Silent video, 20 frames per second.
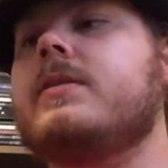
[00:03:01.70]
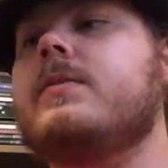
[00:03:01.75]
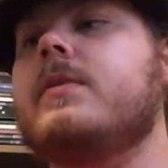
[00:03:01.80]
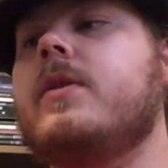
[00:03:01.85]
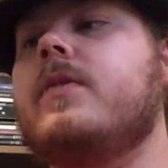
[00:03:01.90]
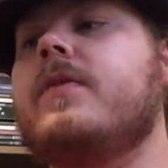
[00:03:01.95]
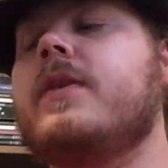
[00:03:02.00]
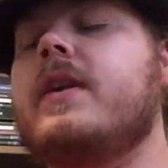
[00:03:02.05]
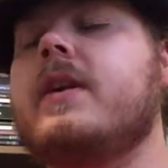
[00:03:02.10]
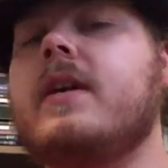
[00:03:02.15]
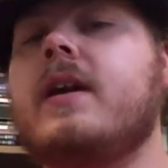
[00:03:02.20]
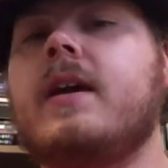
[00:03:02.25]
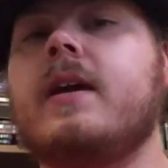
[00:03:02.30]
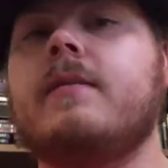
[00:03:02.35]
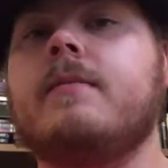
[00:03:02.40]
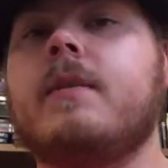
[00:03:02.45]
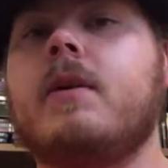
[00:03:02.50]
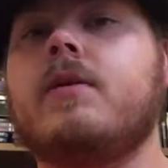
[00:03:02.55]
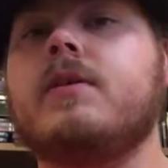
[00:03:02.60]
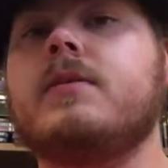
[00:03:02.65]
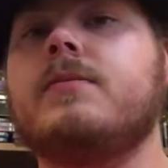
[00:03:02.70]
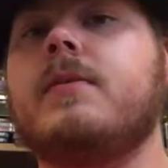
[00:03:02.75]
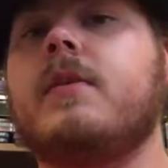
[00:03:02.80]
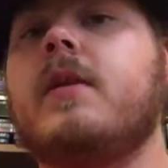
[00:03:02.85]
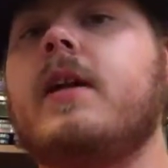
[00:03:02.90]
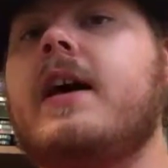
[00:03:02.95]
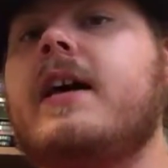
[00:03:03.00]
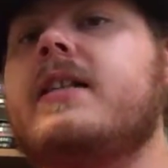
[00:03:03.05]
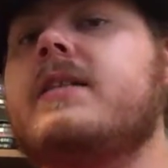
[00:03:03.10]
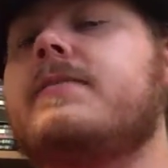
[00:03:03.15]
this movie in
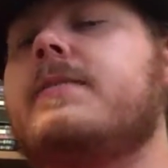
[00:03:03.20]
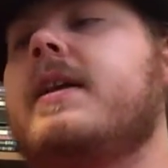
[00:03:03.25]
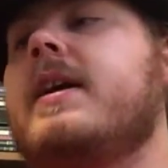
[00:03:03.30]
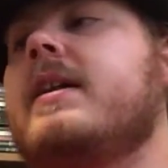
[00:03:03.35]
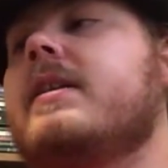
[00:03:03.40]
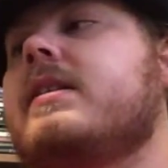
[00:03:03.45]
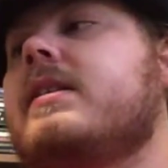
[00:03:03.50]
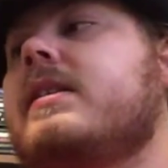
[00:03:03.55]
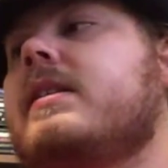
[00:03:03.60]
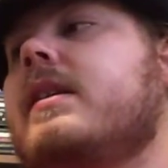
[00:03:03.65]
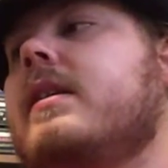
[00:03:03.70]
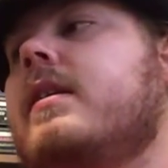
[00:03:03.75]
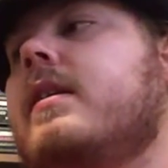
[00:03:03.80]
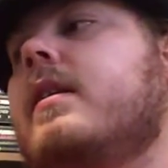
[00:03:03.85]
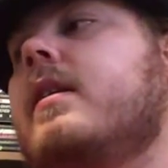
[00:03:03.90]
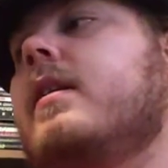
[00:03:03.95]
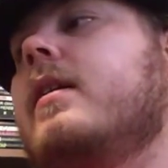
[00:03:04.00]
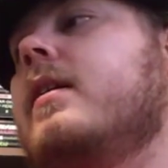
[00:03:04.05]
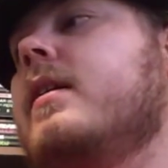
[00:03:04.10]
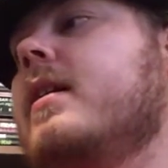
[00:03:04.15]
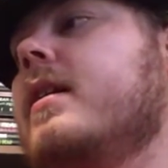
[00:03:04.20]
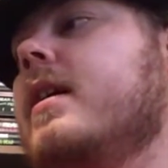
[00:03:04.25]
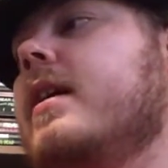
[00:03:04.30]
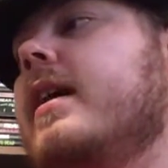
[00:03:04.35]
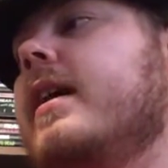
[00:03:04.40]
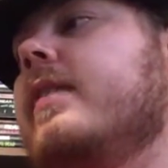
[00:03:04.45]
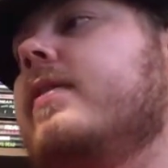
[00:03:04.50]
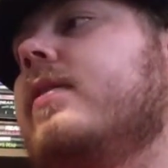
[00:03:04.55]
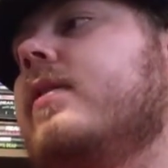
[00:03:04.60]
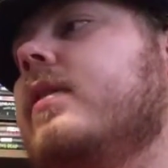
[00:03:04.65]
multiple aspects
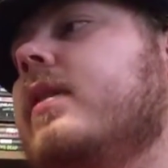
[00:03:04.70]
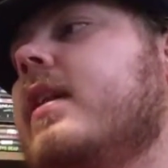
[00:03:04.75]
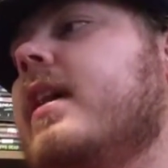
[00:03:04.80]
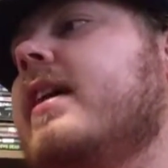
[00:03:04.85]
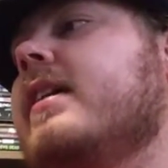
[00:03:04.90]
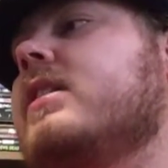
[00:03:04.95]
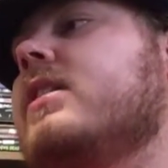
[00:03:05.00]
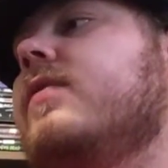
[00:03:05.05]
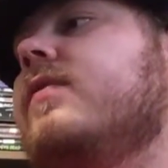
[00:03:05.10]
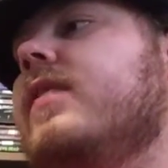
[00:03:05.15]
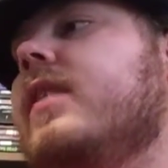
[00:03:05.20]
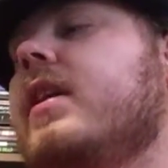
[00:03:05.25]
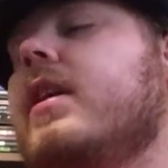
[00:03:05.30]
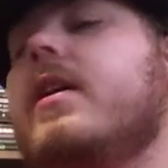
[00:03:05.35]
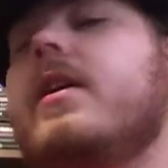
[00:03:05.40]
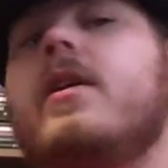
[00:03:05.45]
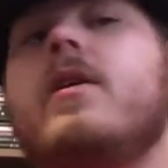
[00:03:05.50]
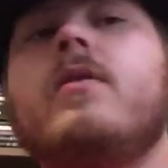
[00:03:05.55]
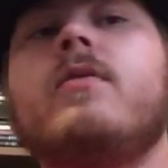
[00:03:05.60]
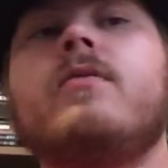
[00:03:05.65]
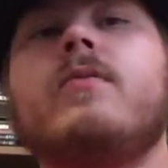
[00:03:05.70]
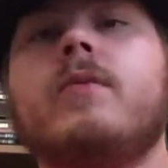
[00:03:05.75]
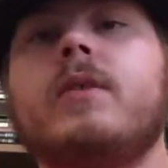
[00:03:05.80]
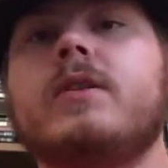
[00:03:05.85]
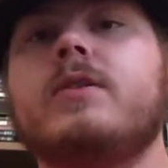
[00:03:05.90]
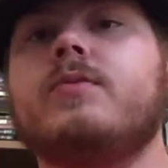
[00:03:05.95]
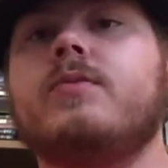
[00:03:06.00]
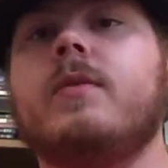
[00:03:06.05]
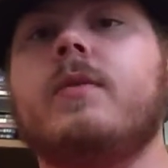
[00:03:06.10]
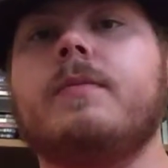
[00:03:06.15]
in the next video,
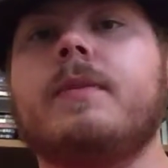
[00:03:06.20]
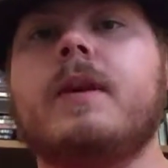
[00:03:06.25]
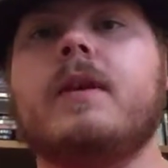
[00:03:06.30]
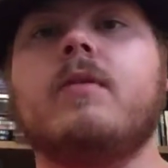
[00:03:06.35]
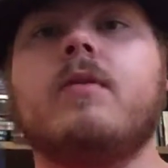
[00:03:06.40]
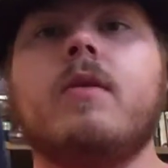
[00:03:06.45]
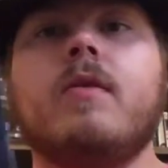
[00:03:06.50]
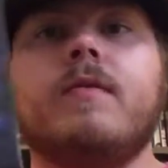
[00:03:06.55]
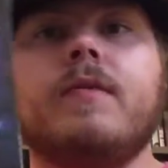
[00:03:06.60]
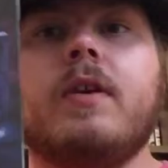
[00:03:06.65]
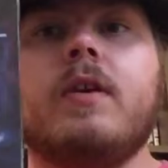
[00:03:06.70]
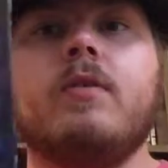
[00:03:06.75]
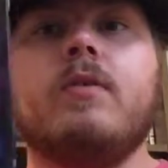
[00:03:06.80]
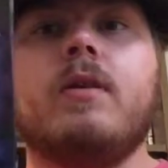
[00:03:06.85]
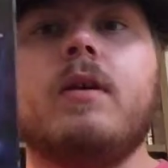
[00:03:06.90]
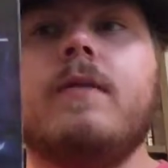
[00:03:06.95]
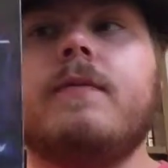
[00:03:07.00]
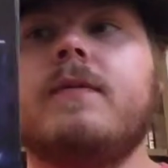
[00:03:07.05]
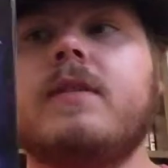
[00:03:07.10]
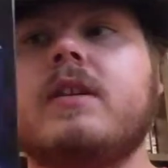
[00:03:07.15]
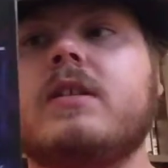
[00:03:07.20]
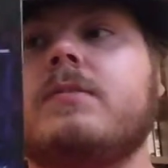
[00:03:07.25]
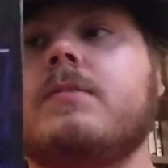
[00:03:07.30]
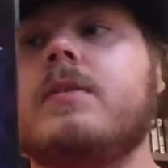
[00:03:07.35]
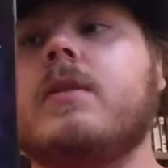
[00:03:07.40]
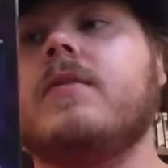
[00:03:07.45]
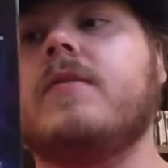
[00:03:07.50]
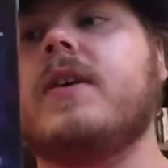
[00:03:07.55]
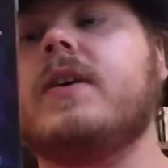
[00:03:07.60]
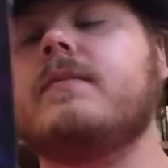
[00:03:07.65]
which will be a review of
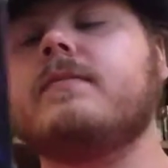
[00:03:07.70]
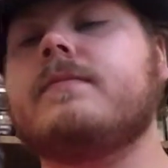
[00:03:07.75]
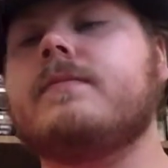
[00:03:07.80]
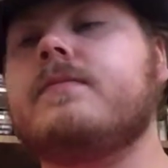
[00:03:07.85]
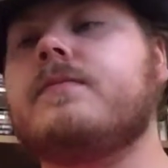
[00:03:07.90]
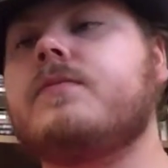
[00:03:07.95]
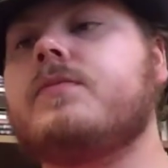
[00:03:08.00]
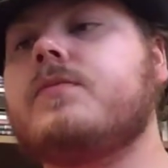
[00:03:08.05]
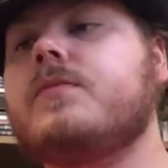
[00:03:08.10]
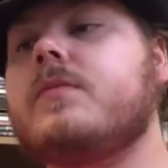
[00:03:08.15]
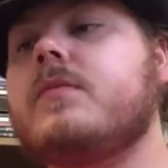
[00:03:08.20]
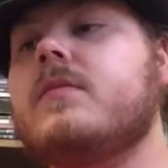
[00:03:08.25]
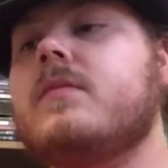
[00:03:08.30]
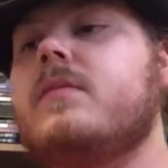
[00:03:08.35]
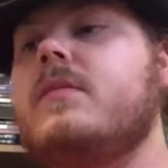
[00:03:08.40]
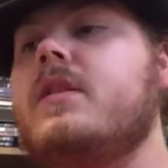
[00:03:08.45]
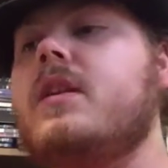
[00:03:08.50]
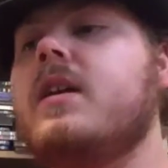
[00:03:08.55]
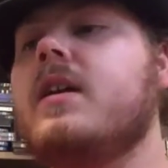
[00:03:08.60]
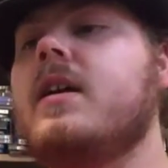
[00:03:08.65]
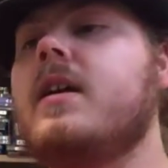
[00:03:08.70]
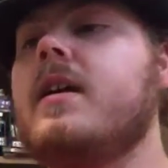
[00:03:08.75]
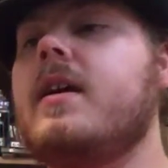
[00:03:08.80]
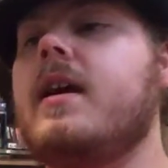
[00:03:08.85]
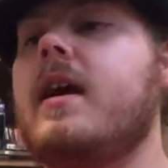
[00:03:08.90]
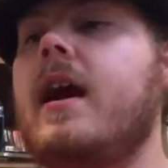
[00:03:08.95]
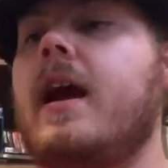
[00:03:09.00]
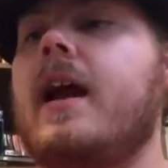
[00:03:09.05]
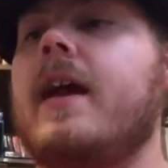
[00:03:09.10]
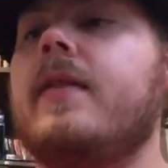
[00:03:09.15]
this movie.
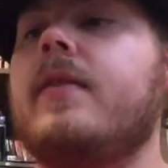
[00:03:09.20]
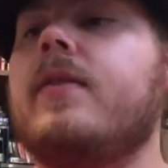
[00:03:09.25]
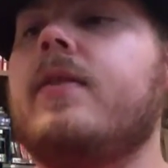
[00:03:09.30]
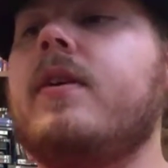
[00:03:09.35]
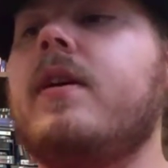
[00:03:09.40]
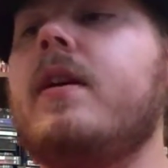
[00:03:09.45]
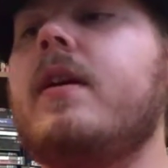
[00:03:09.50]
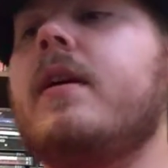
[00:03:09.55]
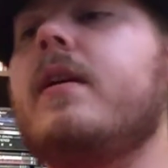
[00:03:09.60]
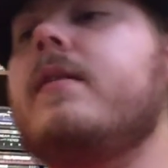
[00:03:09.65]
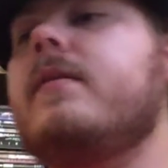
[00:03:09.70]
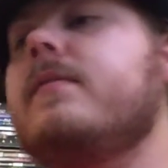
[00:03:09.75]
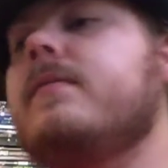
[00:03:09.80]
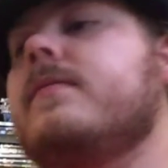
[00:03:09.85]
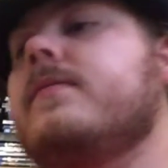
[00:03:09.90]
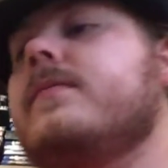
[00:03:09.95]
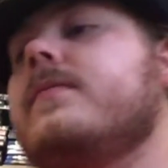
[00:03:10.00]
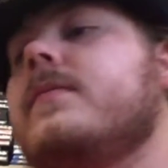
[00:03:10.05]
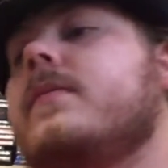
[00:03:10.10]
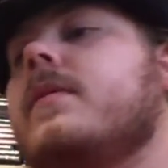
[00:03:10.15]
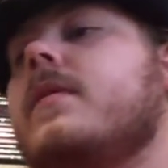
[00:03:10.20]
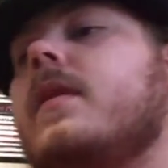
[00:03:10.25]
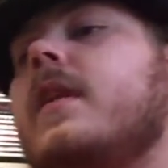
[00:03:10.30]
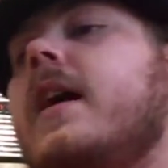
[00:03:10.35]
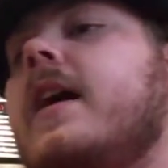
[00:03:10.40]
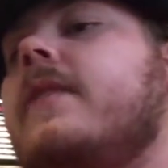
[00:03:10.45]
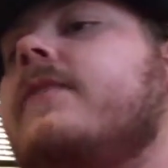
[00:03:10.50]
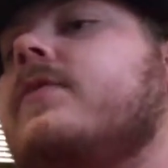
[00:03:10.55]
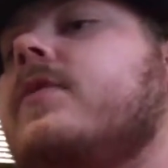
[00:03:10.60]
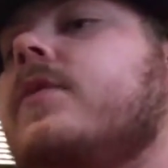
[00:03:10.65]
And then,
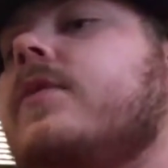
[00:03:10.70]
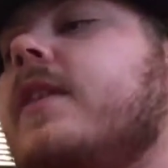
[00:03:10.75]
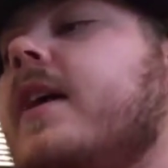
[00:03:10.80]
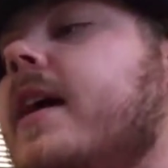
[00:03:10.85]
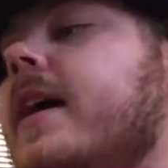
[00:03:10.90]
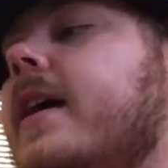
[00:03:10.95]
after